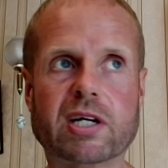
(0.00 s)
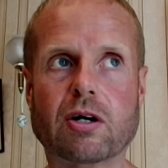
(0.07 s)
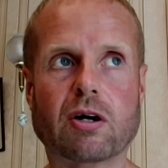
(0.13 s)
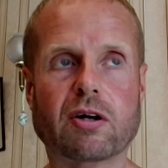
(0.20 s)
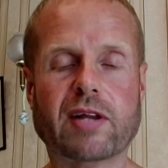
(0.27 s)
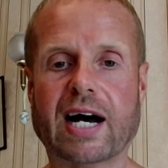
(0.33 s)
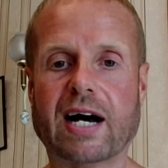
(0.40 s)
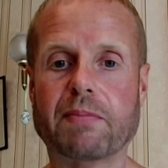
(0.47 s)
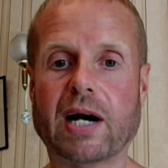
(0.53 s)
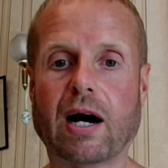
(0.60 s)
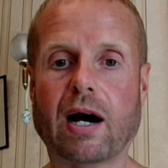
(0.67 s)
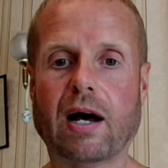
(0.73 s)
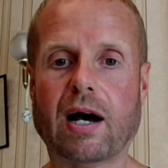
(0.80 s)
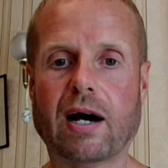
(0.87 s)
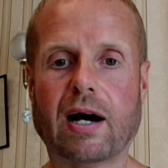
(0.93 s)
recall that. But
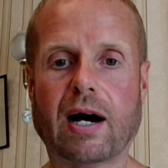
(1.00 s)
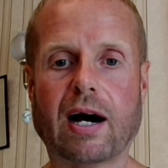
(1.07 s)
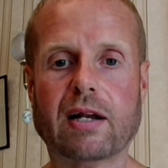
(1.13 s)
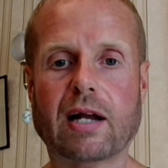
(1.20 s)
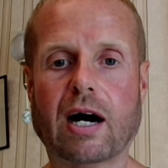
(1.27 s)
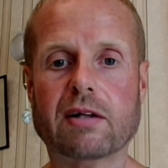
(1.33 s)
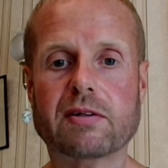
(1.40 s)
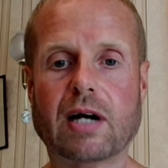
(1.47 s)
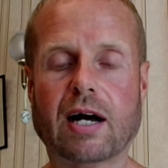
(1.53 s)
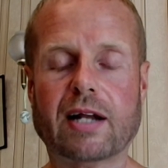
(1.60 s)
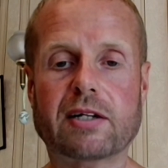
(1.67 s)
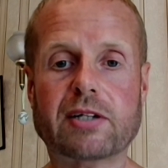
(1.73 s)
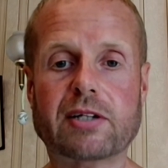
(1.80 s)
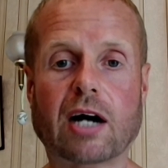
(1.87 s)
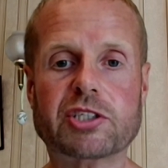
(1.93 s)
I'll, I'll,
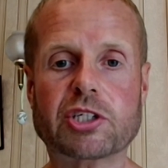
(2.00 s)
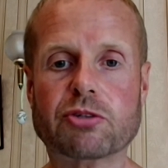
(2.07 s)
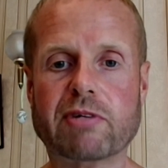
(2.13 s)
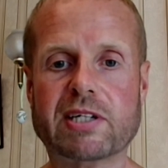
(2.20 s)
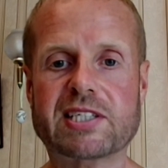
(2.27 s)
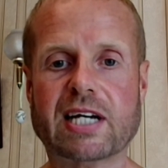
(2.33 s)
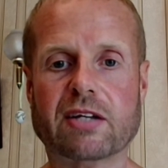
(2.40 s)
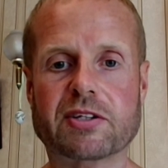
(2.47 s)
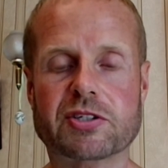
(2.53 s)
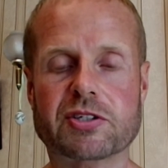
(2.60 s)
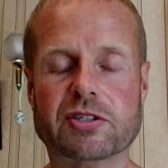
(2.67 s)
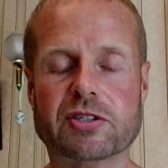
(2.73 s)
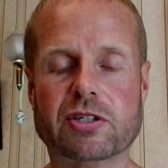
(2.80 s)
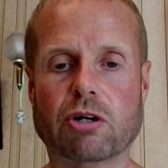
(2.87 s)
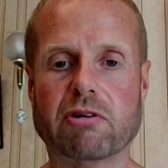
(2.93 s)
I'll, I'll just retell the
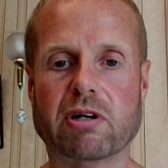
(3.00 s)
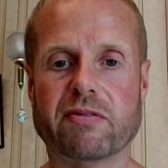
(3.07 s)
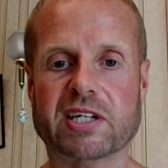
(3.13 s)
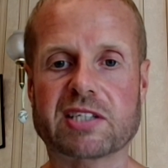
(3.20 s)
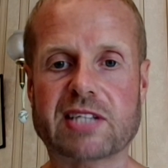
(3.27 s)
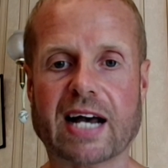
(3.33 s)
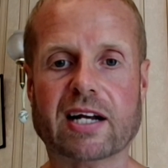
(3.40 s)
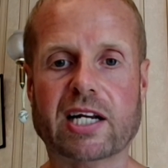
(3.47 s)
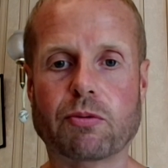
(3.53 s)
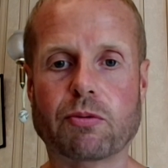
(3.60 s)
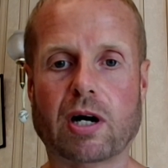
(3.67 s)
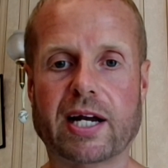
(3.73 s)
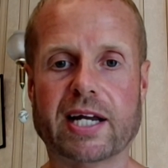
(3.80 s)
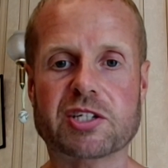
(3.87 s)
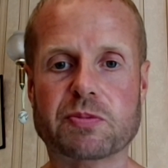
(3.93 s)
story of exactly
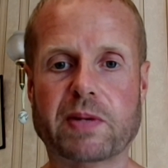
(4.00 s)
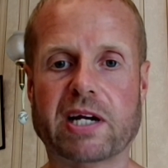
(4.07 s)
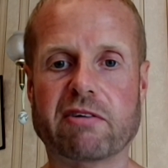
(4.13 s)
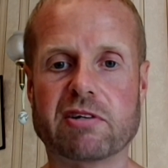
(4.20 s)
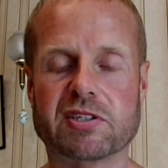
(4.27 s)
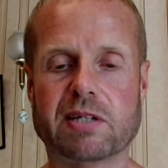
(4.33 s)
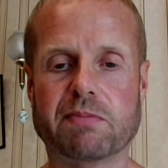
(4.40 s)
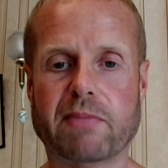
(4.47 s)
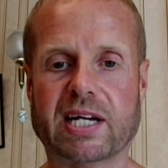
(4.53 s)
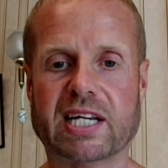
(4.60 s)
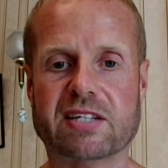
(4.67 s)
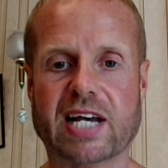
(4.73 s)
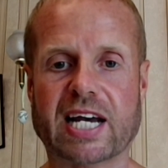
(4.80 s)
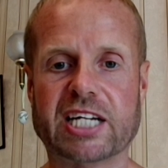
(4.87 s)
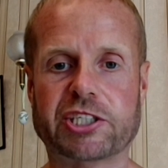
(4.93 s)
what I experienced in
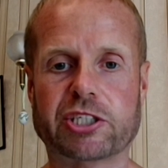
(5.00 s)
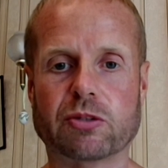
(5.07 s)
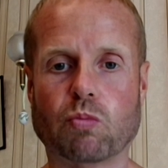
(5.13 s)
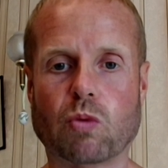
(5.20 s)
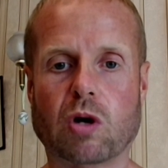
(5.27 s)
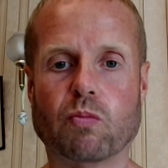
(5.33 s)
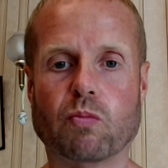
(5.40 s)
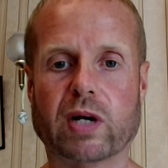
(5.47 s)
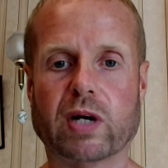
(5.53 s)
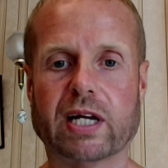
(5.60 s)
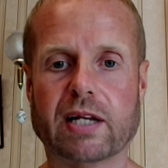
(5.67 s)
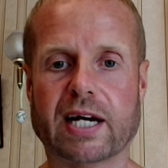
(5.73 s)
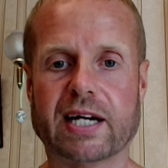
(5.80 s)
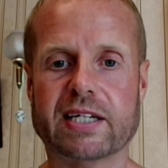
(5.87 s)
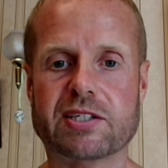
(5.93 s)
meditation one week
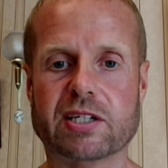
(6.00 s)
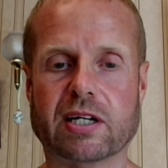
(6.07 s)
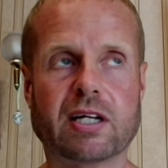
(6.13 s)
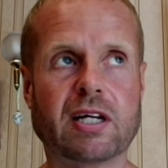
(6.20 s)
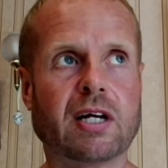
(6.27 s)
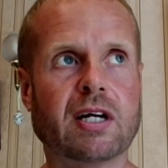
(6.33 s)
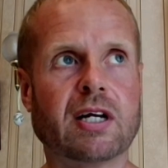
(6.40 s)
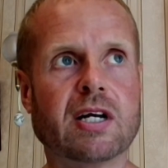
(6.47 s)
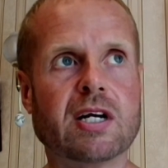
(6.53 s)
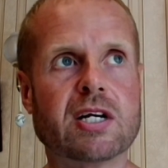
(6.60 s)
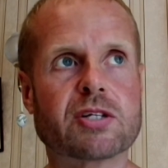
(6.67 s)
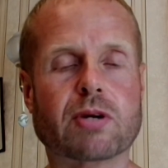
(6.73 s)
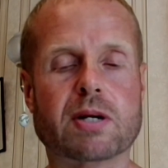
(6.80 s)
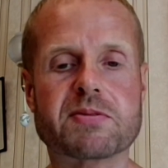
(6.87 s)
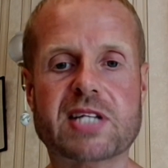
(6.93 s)
later.
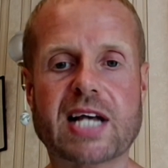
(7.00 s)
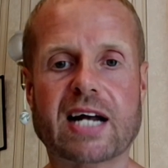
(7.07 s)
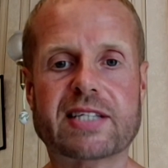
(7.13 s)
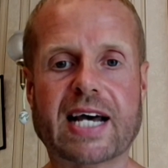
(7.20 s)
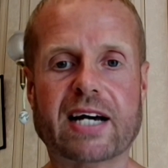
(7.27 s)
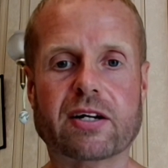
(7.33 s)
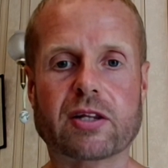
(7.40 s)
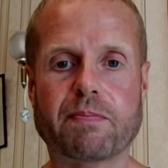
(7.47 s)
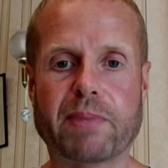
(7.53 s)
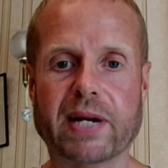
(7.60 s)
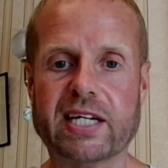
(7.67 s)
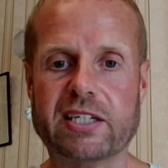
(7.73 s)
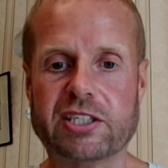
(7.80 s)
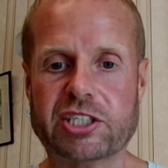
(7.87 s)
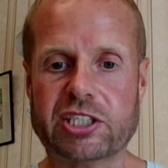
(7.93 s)
So I am sat down on the
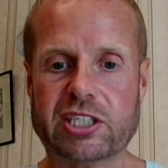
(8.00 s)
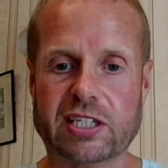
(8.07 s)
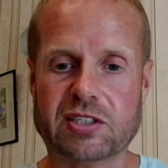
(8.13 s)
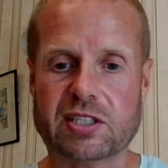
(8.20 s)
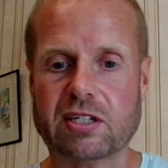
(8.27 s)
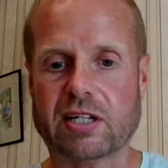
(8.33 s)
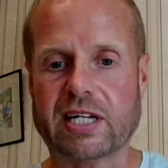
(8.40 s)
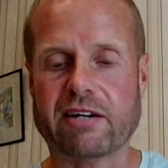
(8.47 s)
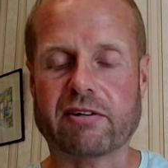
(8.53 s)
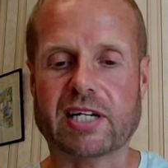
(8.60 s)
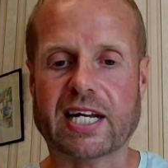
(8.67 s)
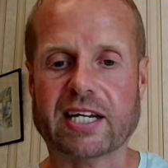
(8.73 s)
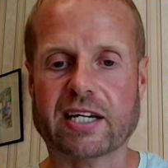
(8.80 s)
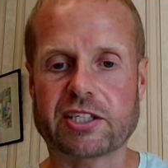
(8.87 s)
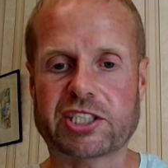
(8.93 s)
beach, still here in
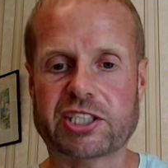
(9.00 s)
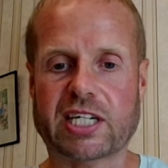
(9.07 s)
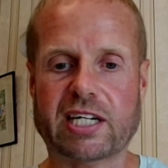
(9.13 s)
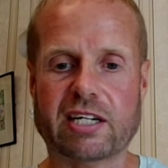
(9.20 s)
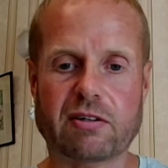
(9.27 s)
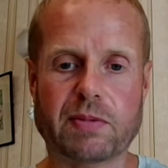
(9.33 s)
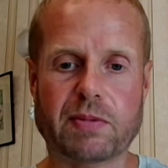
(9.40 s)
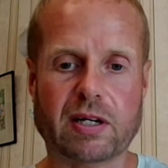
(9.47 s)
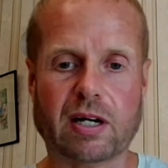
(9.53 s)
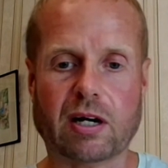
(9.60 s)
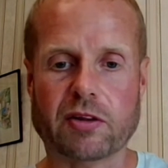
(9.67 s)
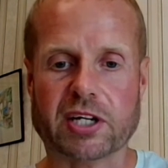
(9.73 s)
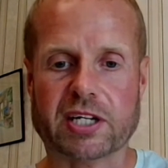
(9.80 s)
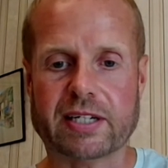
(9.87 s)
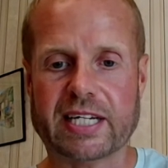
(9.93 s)
Lincolnshire, but
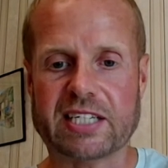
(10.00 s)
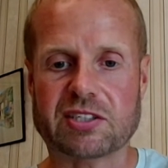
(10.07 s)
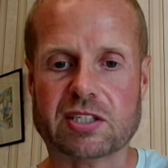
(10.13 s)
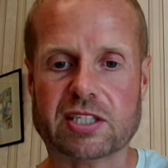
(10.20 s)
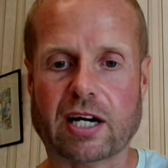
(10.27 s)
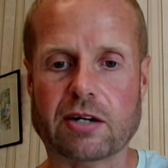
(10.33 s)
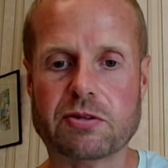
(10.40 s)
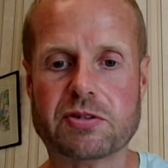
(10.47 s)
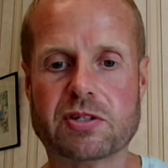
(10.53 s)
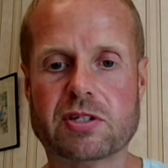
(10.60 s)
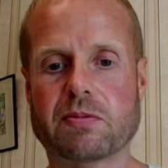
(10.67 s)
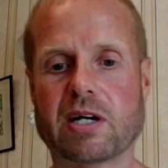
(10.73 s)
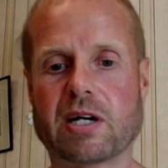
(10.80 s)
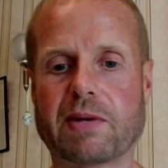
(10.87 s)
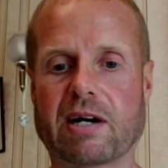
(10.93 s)
on the east coast,
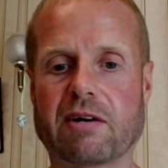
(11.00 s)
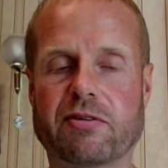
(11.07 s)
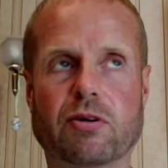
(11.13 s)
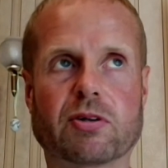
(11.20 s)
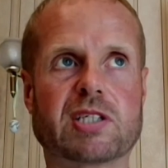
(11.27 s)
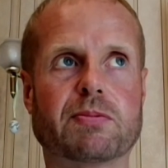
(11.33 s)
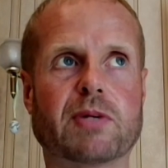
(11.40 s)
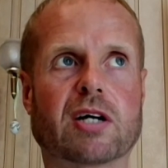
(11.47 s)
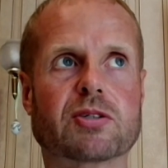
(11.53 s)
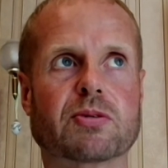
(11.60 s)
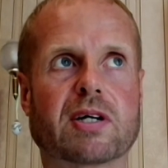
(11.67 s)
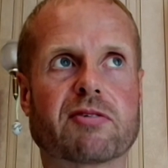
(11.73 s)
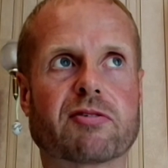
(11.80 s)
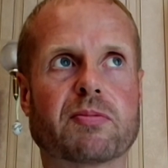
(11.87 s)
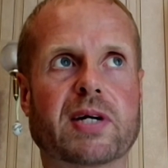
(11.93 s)
about 40 miles
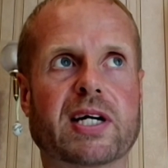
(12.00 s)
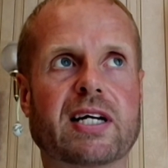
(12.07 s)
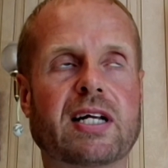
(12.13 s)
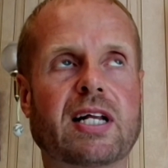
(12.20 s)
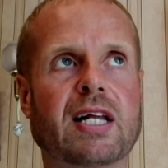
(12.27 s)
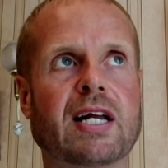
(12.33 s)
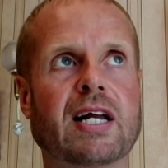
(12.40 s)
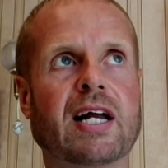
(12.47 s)
away from here.